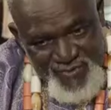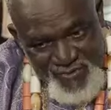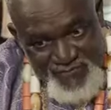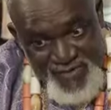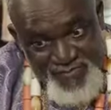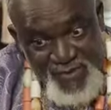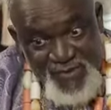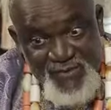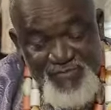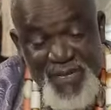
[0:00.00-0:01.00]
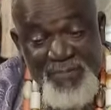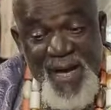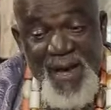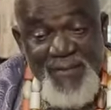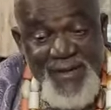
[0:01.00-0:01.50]
Both of them must be
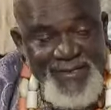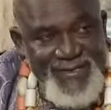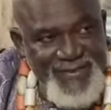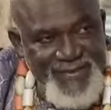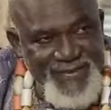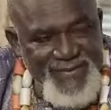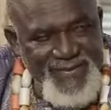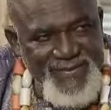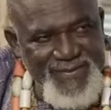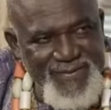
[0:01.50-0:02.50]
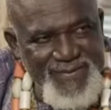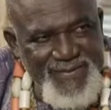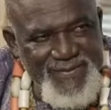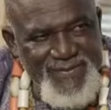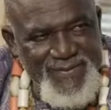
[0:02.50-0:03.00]
married.
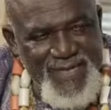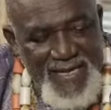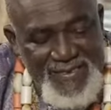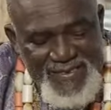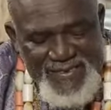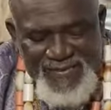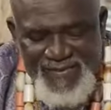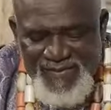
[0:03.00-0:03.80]
Yes.